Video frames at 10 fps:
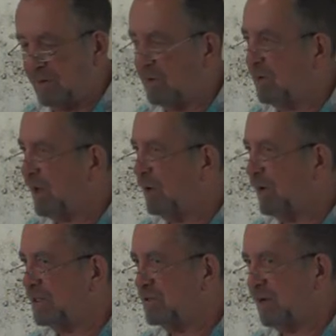The
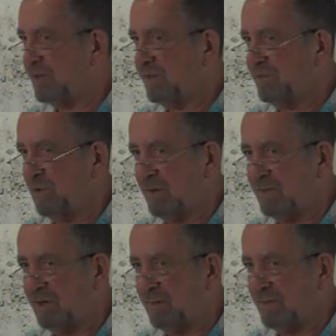first ones I
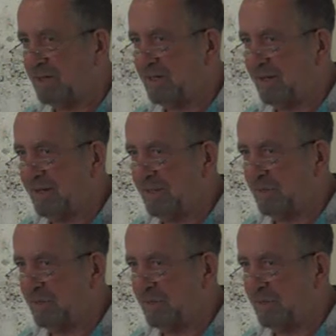tackled were